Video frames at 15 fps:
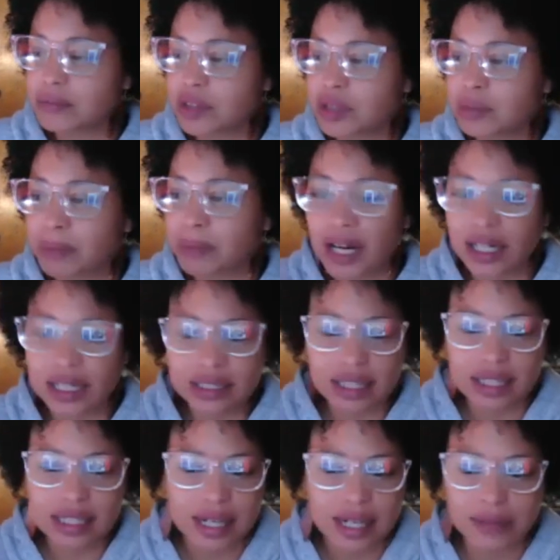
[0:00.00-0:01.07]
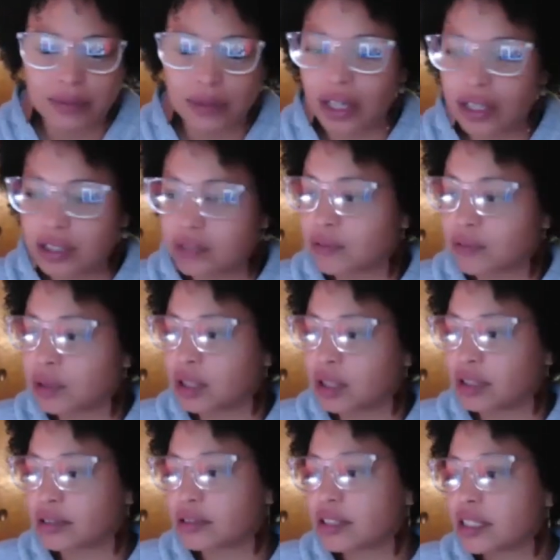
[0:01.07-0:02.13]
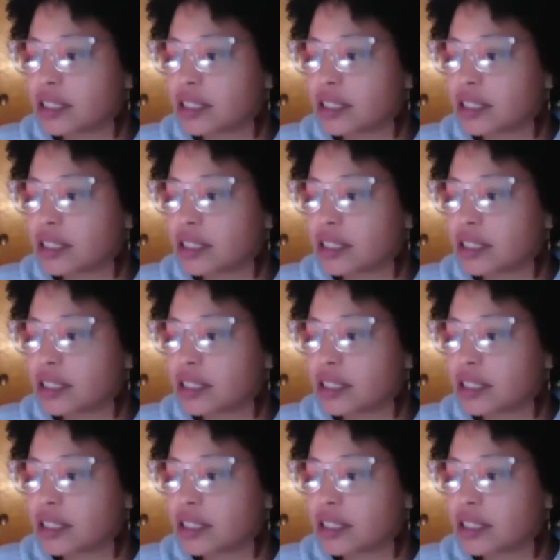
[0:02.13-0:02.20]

bodies on sidewalks, for